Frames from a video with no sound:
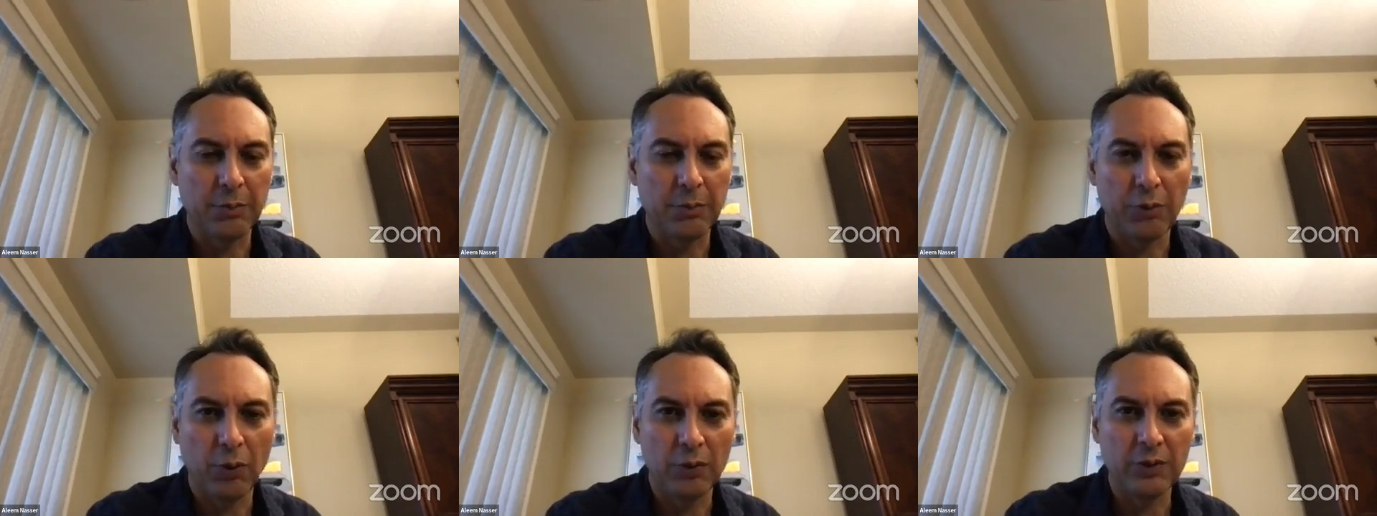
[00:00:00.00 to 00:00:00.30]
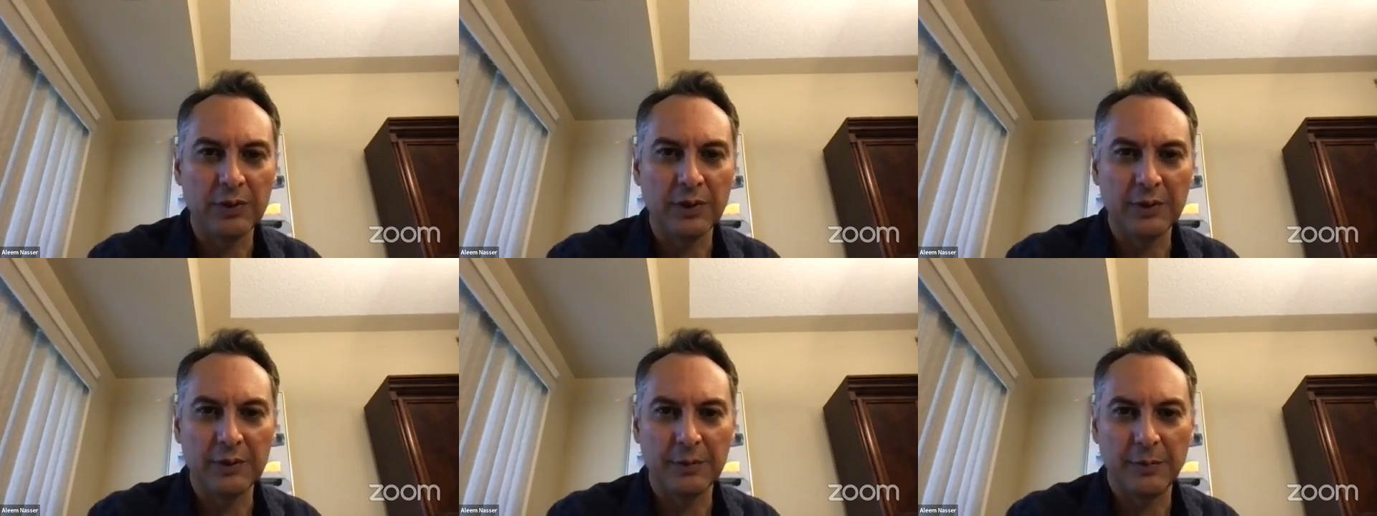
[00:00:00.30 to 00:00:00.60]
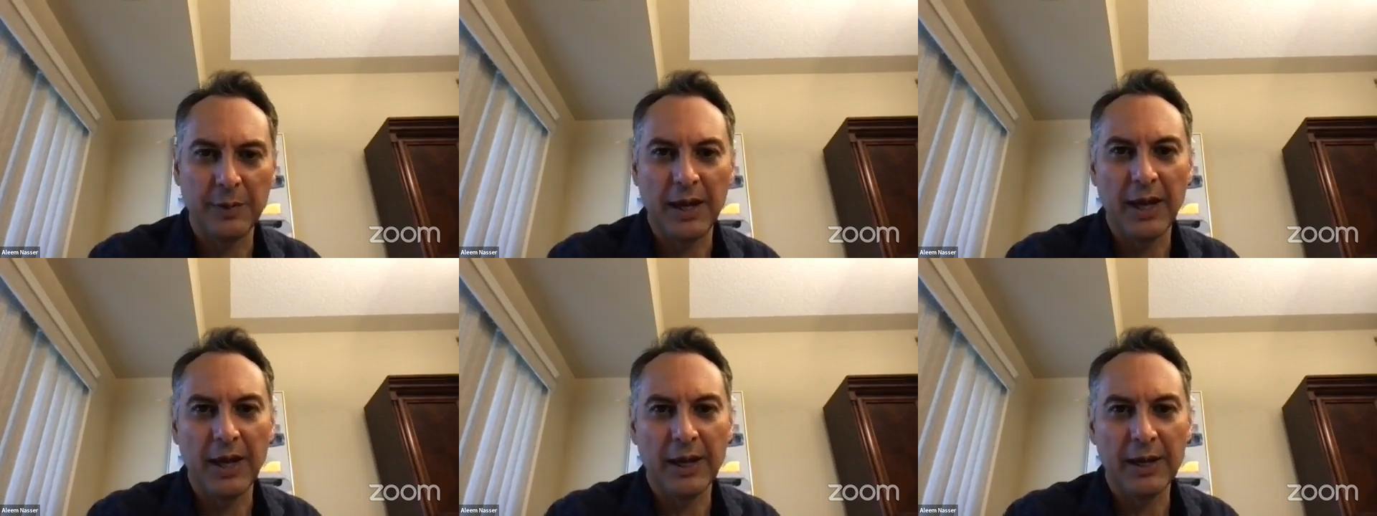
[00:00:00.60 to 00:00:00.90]
process
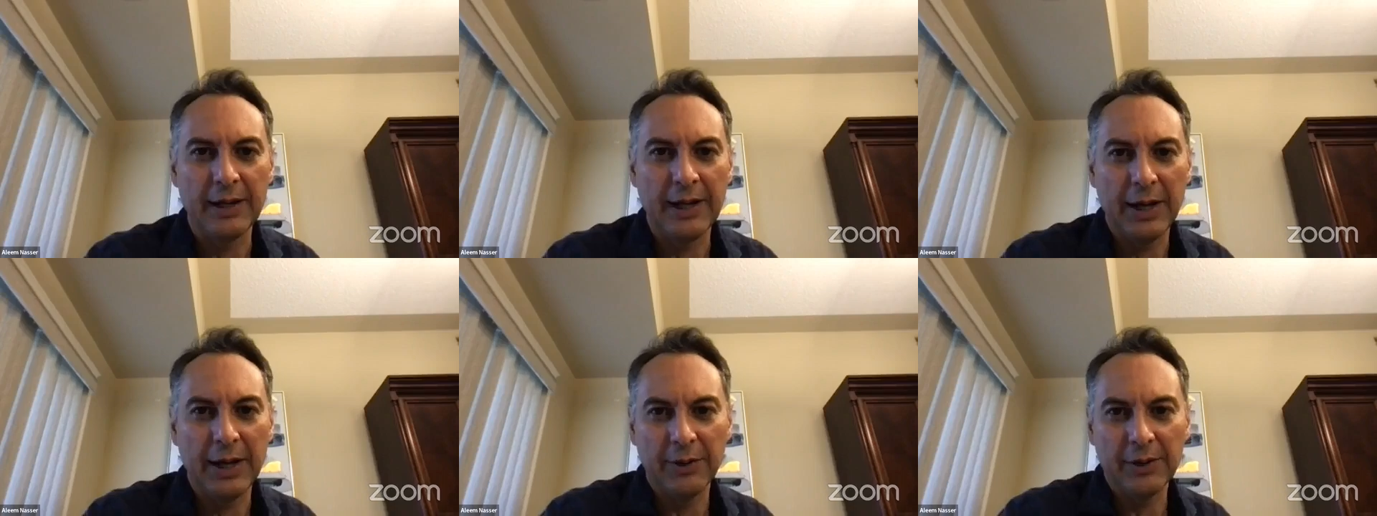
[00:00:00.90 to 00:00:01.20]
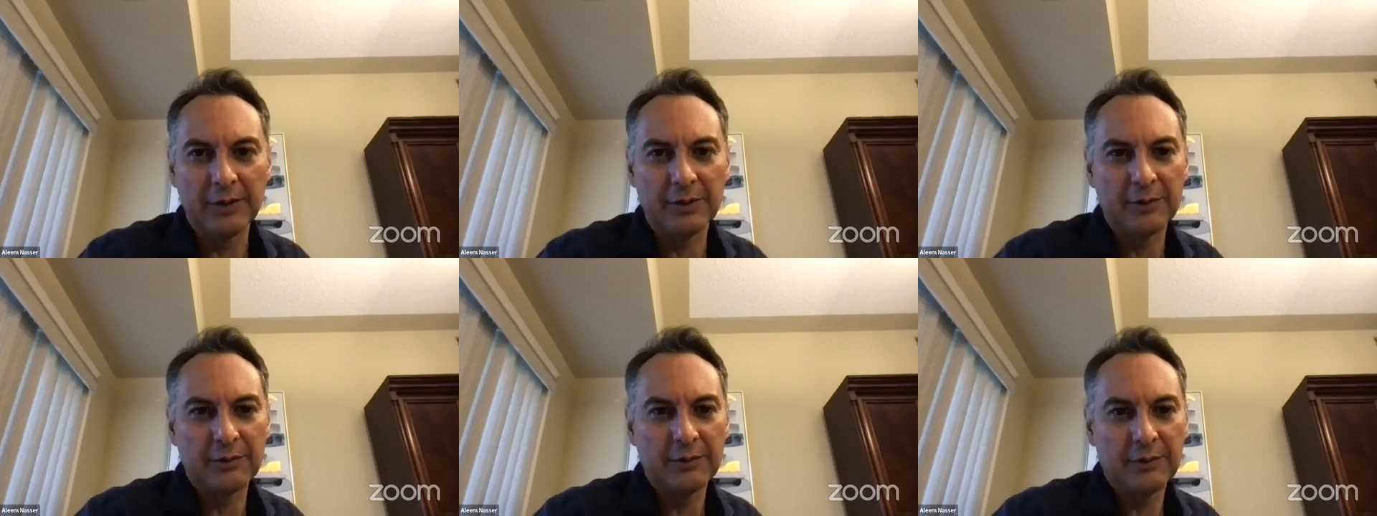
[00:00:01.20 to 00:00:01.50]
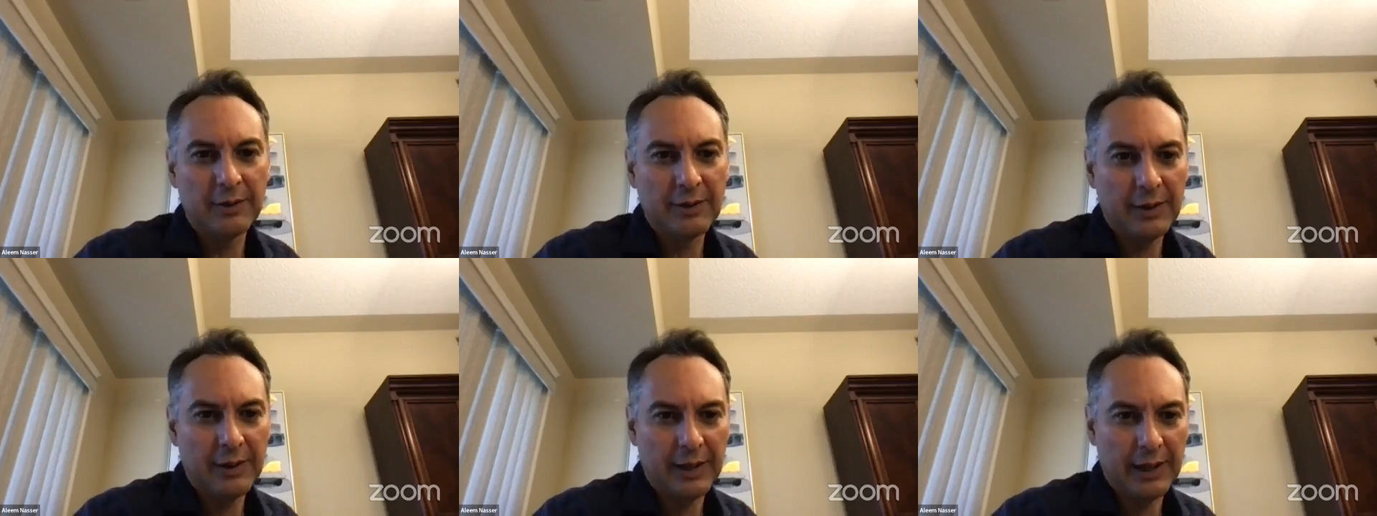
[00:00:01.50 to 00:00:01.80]
behind how
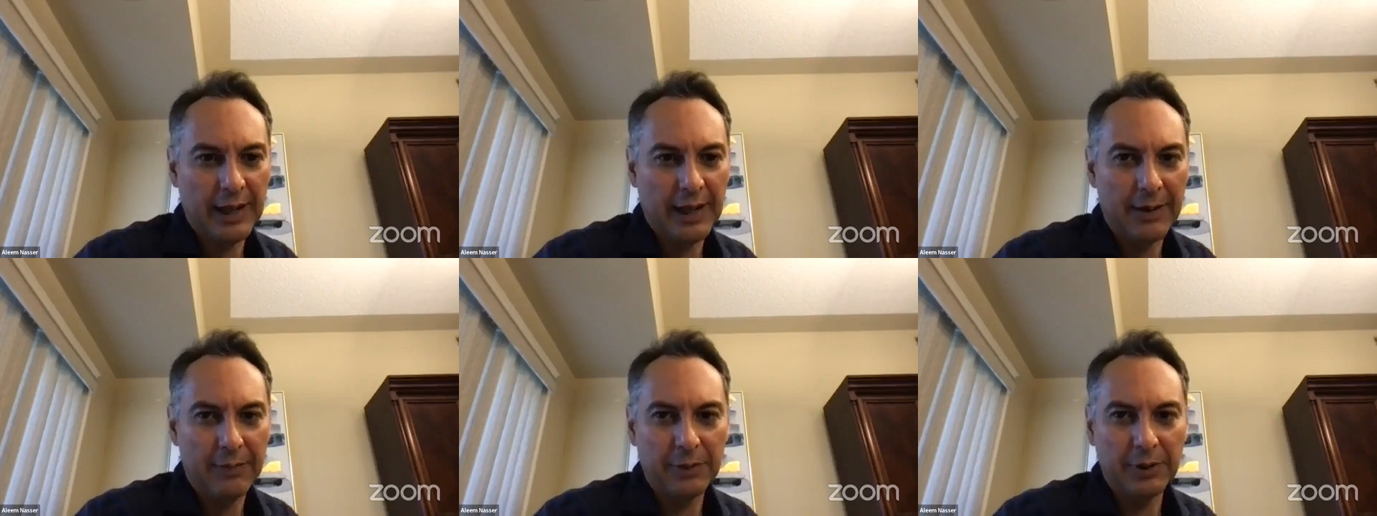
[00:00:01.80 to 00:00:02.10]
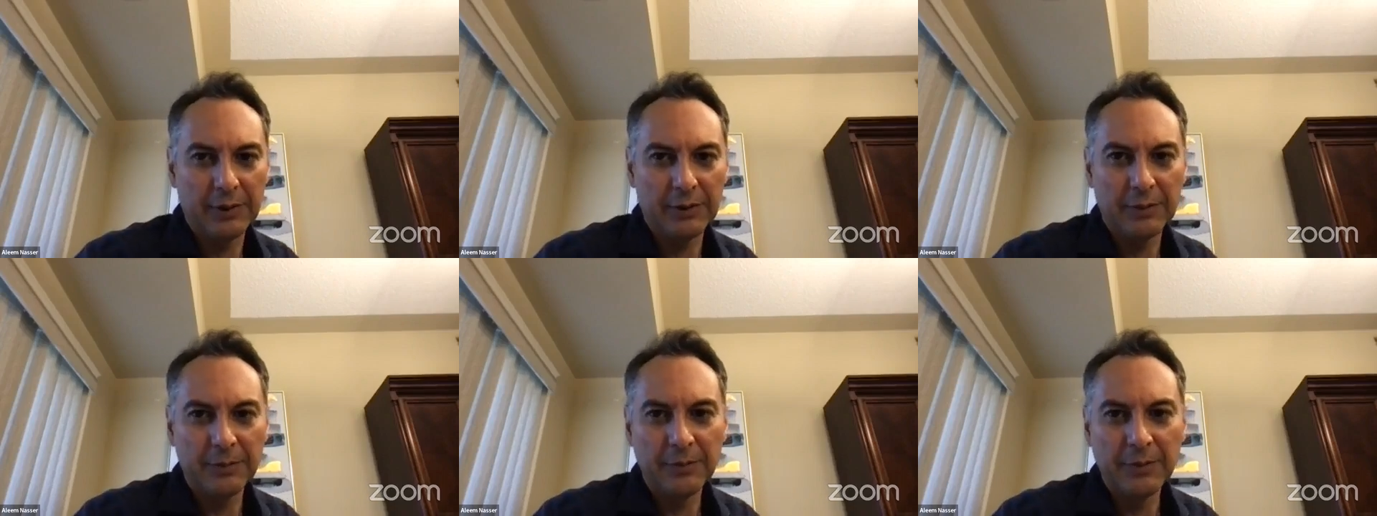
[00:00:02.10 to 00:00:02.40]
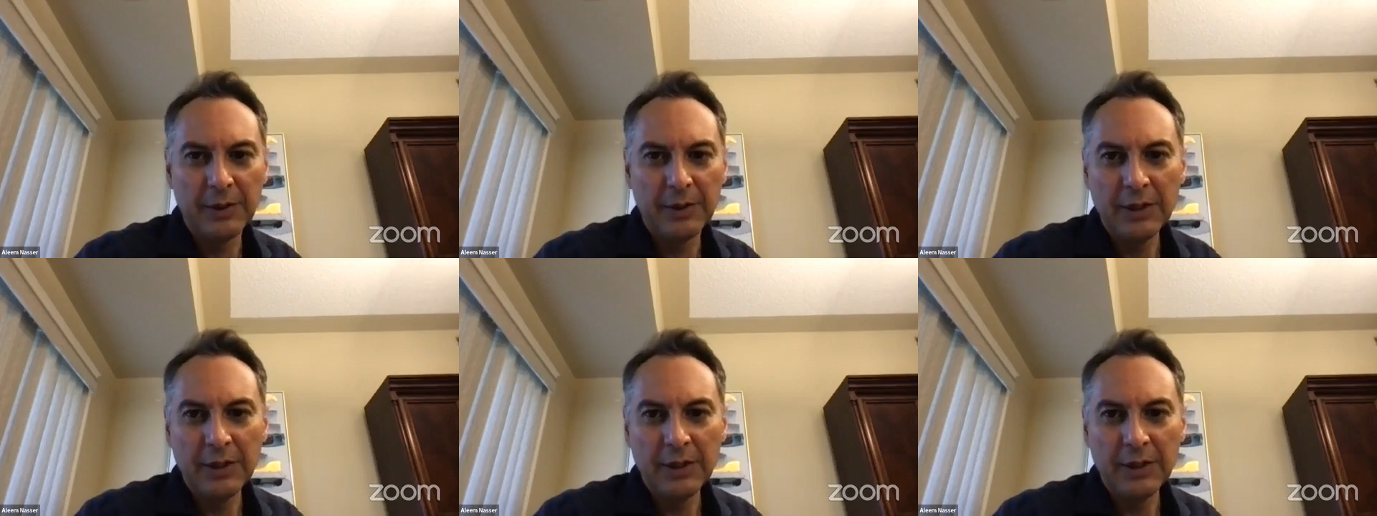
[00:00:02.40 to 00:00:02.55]
this thing happened.